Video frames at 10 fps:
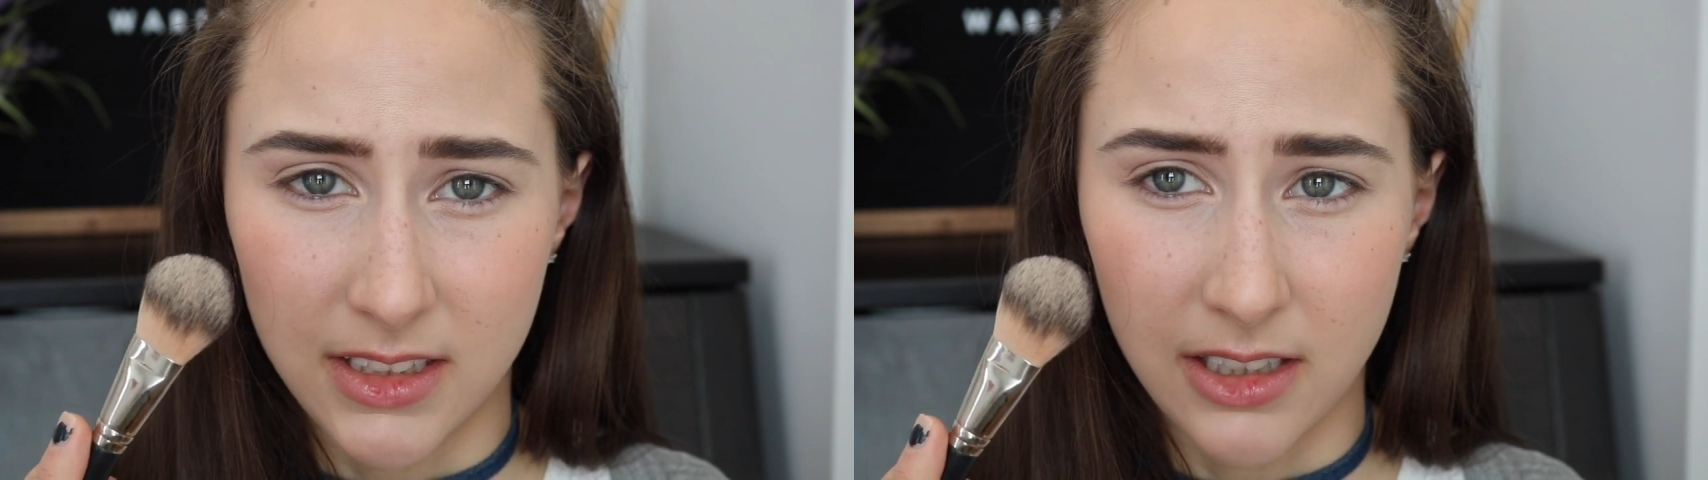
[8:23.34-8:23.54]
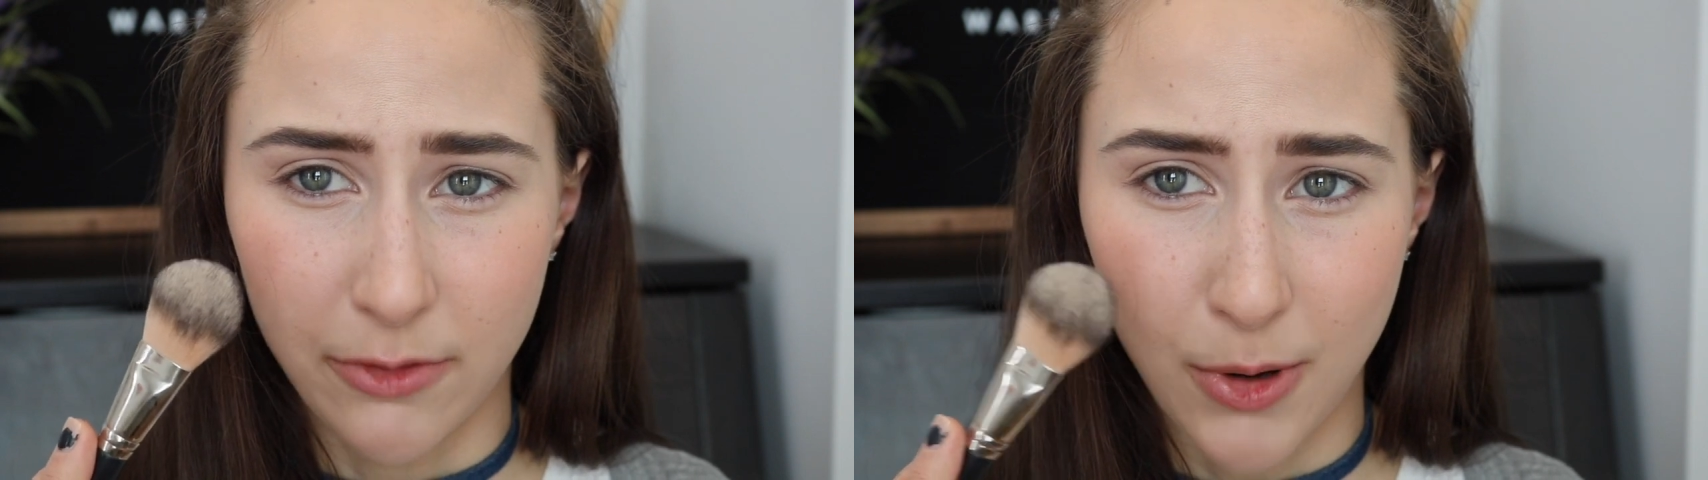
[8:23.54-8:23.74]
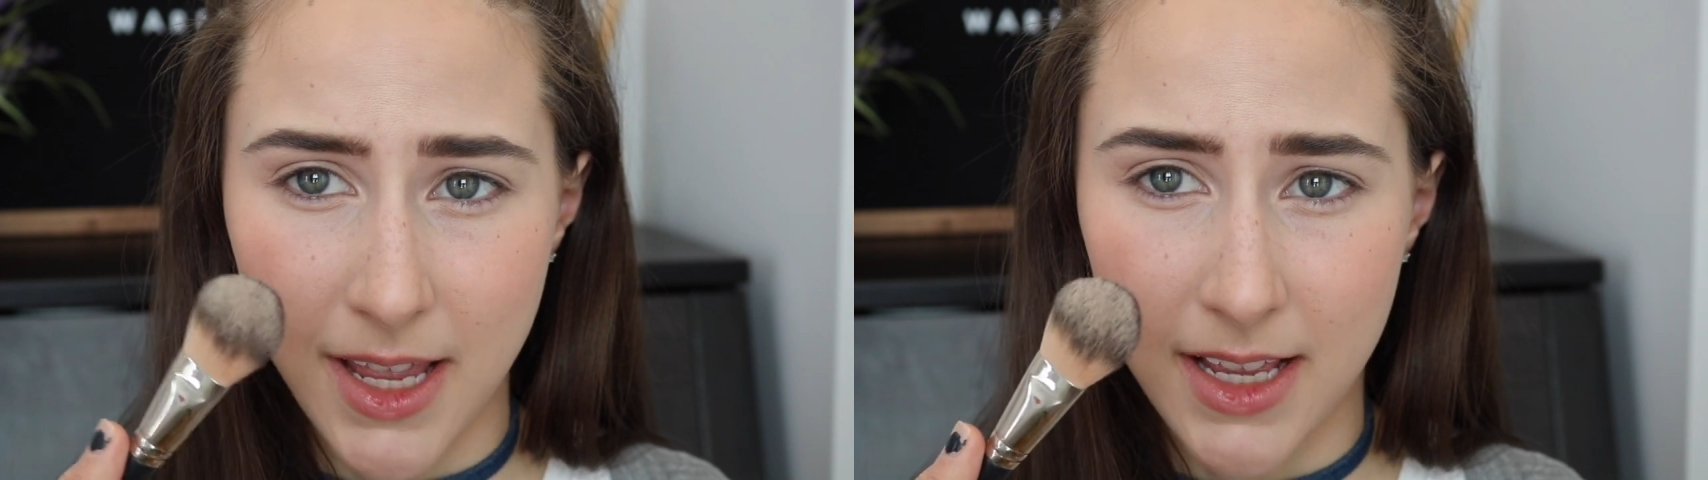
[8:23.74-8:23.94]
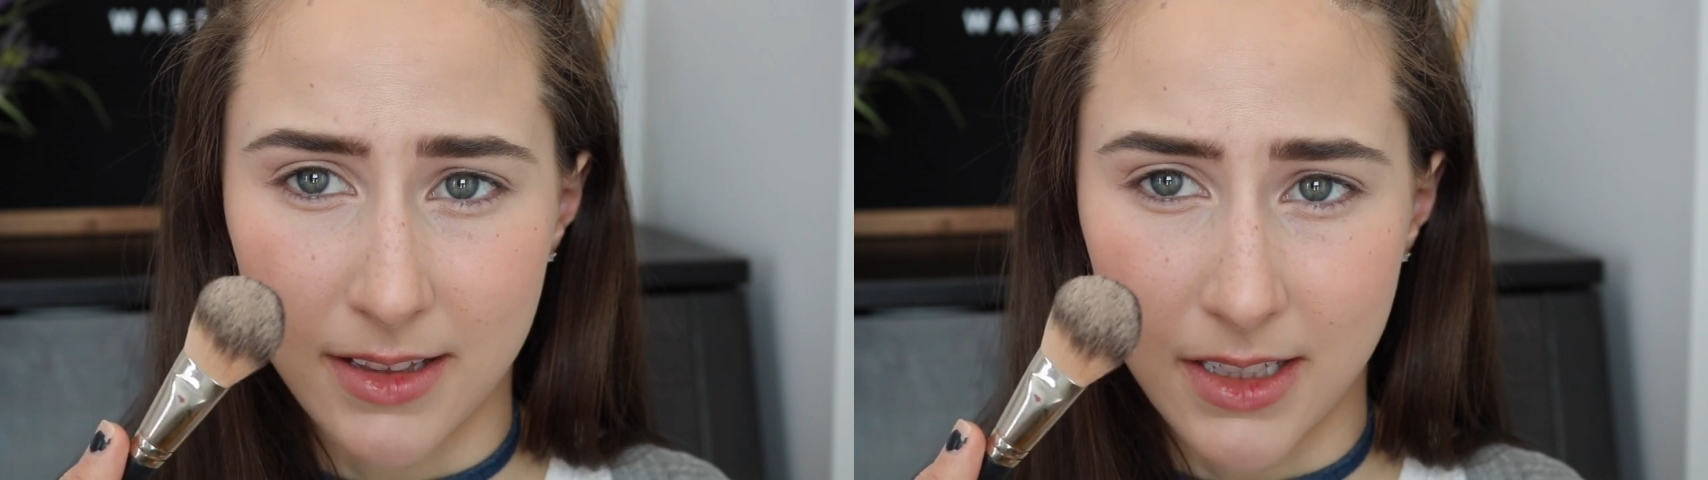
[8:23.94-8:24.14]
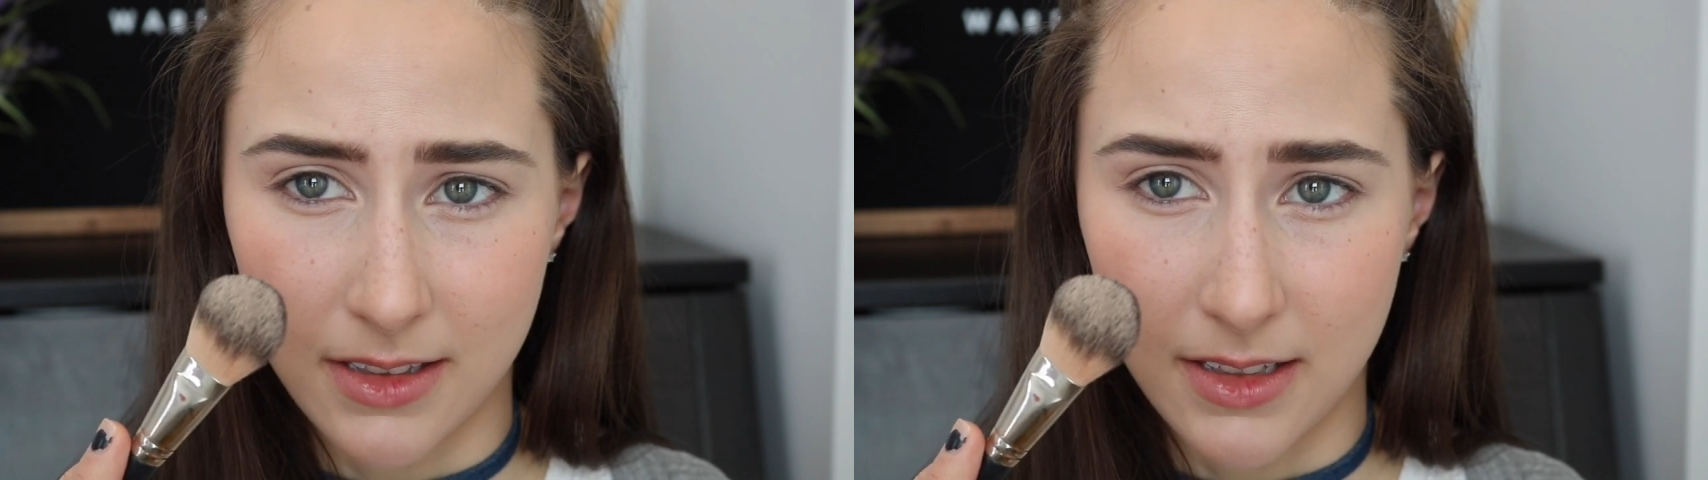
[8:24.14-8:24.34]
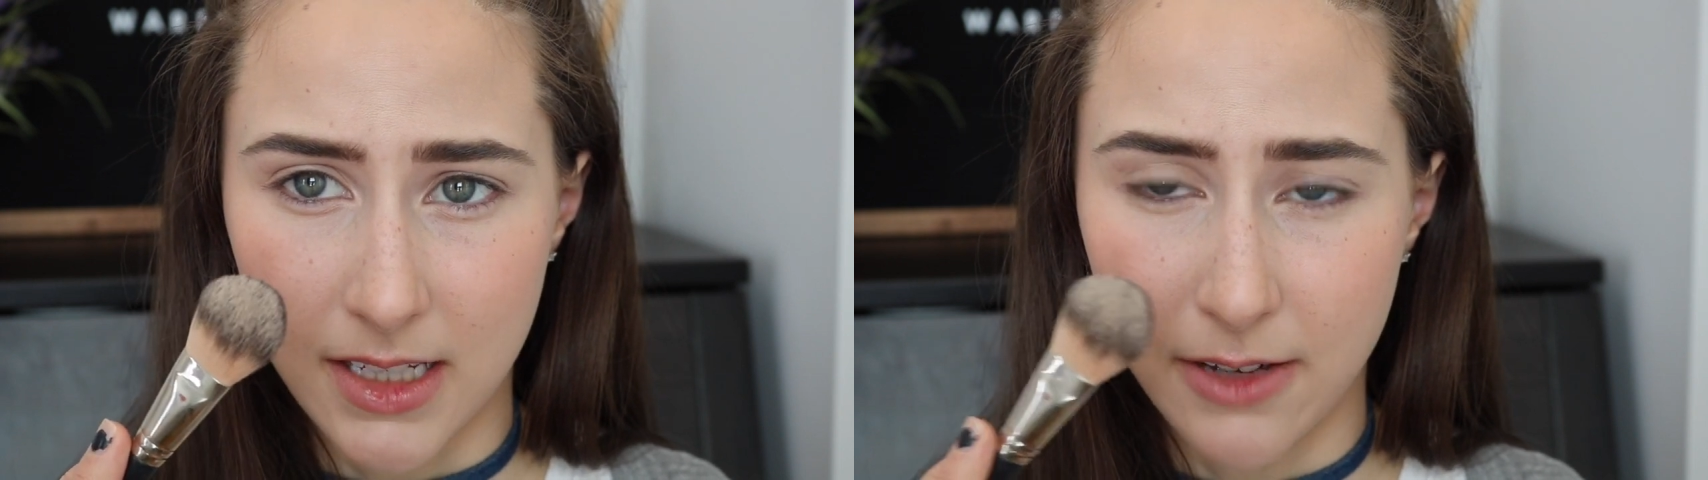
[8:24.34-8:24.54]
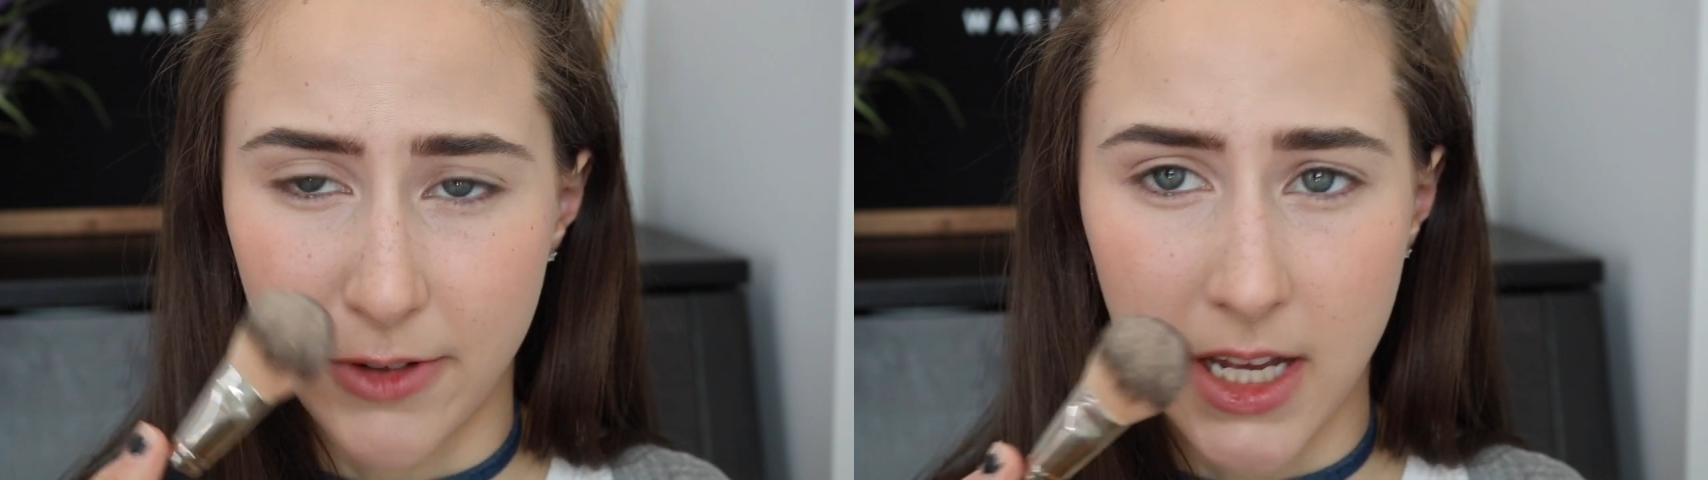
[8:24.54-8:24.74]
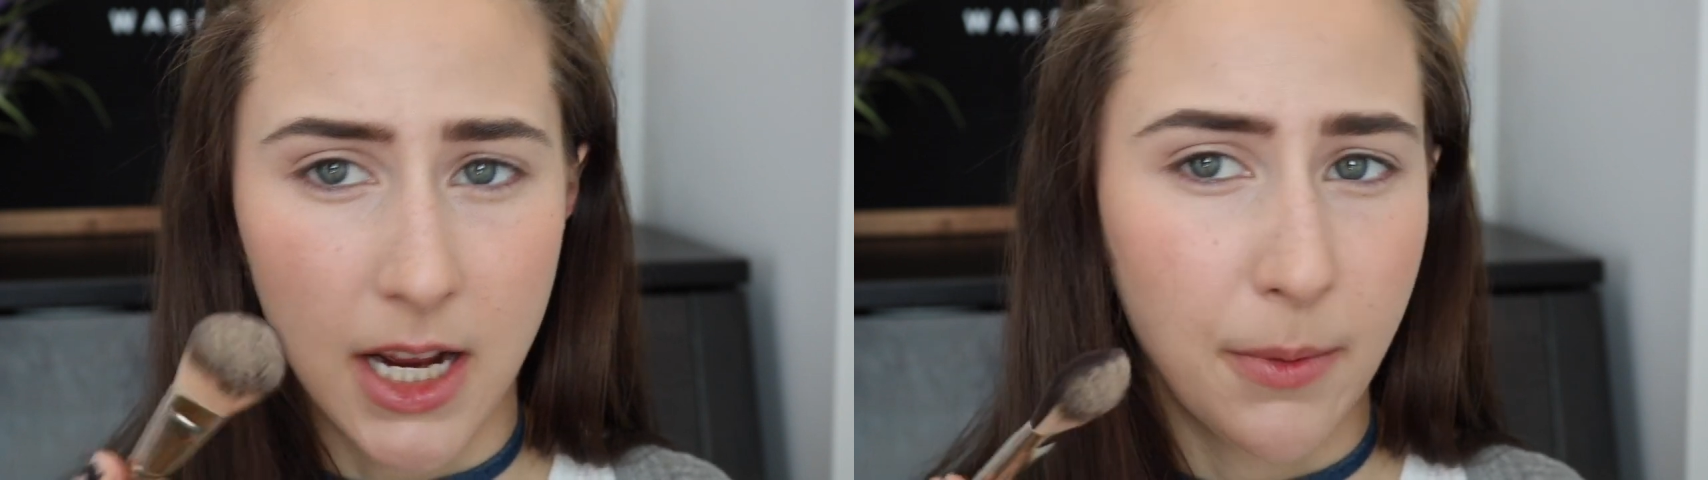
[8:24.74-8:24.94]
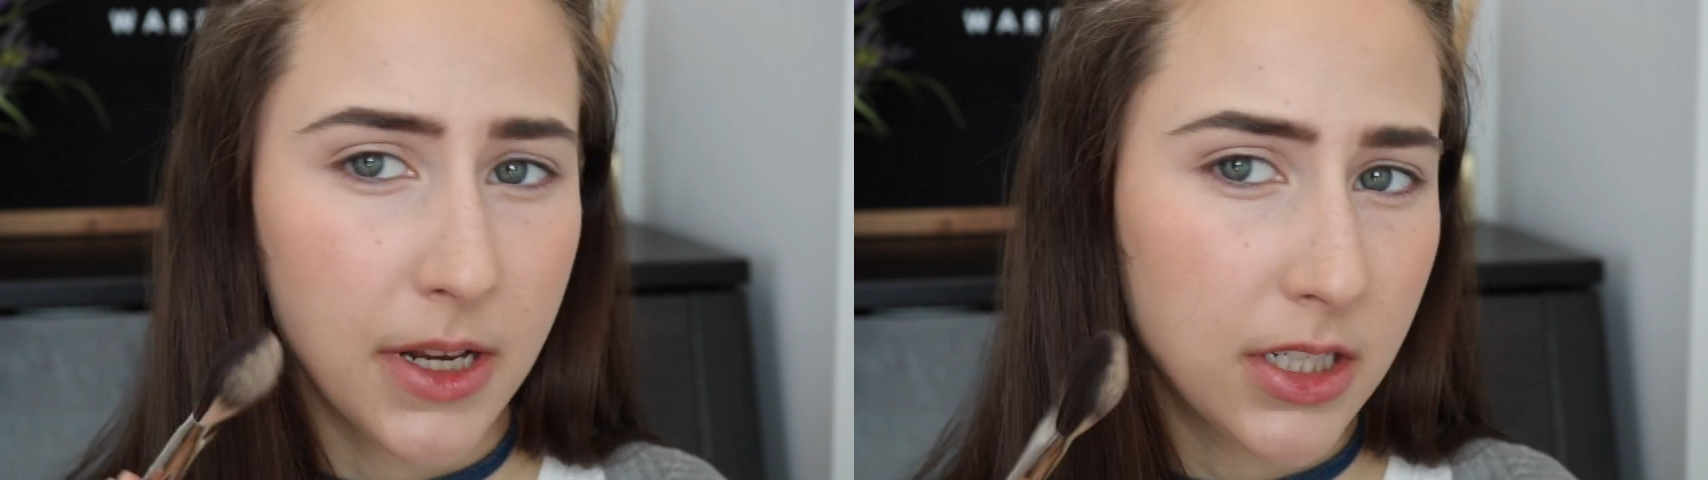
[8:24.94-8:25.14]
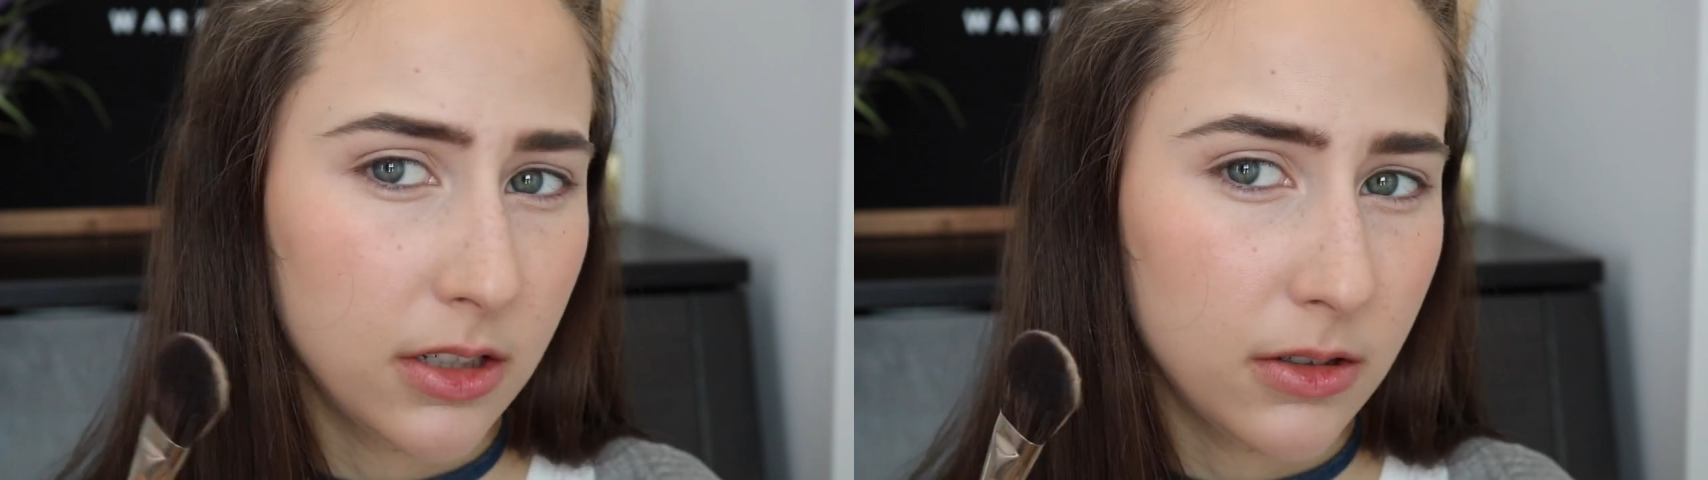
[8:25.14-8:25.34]
giveaway at this like event I
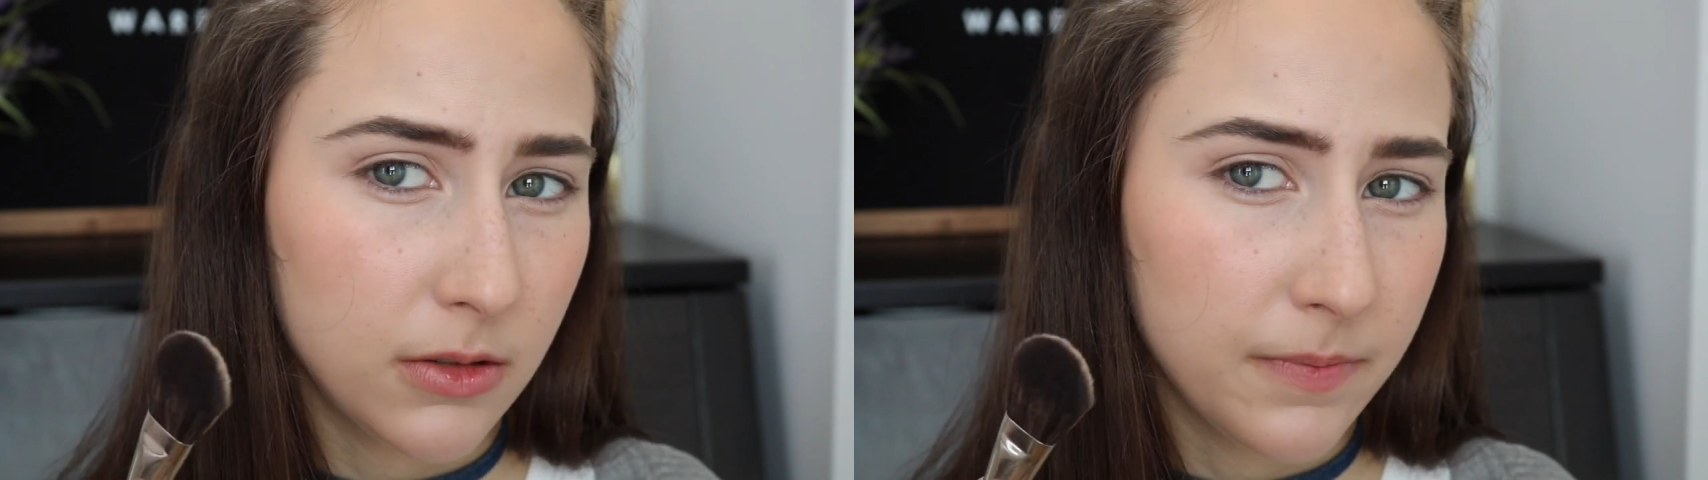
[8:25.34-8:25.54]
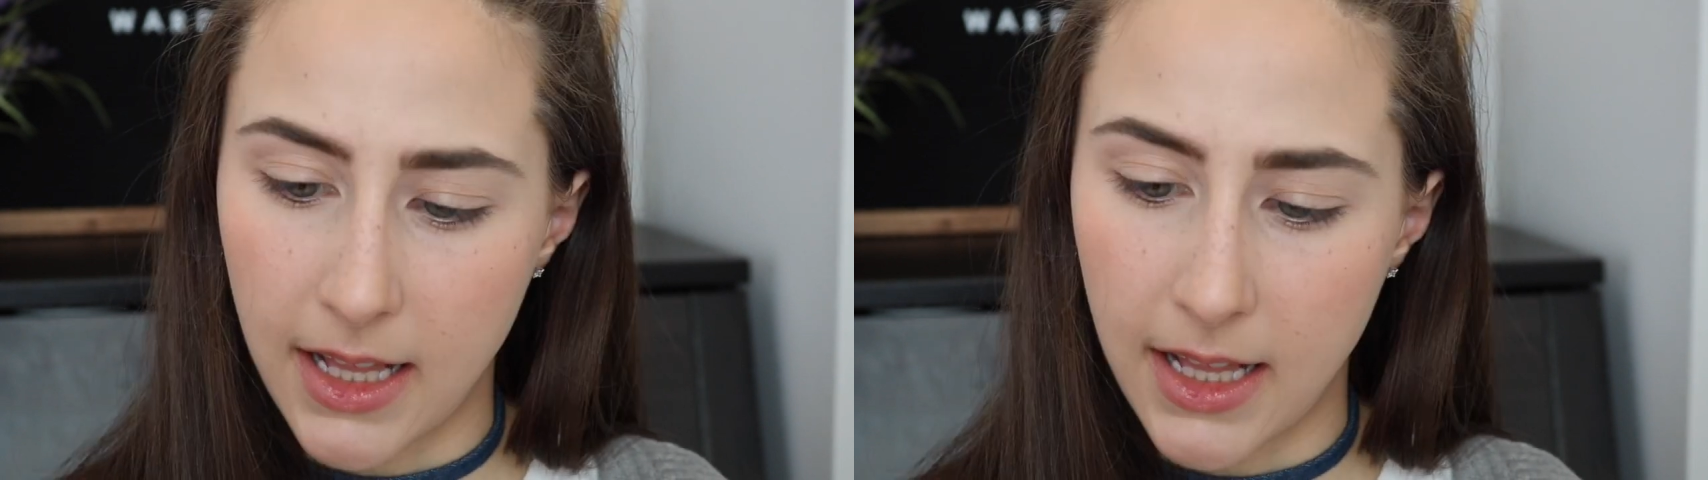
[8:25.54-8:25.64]
went to.